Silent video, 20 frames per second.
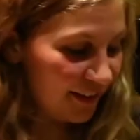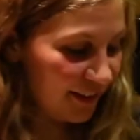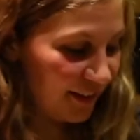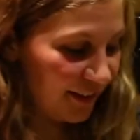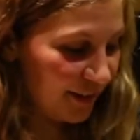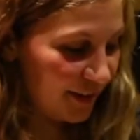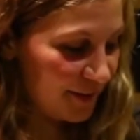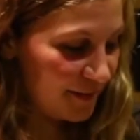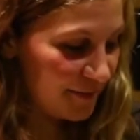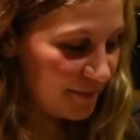
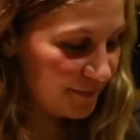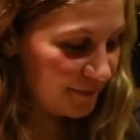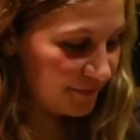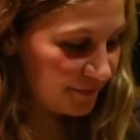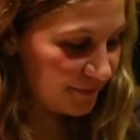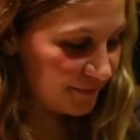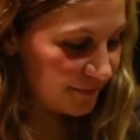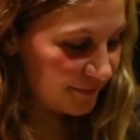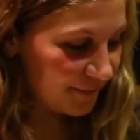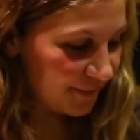
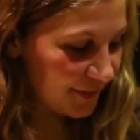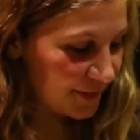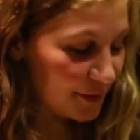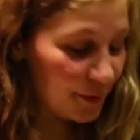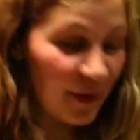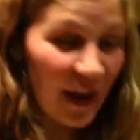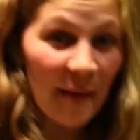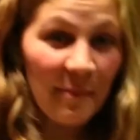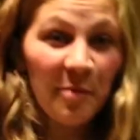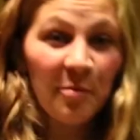
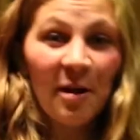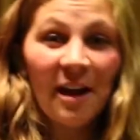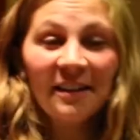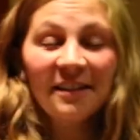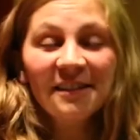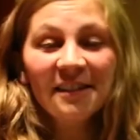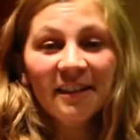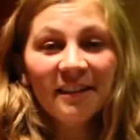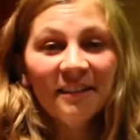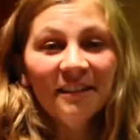So happy
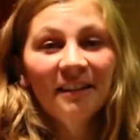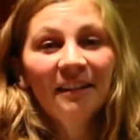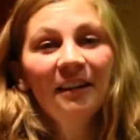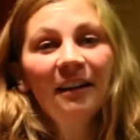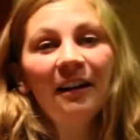practicing.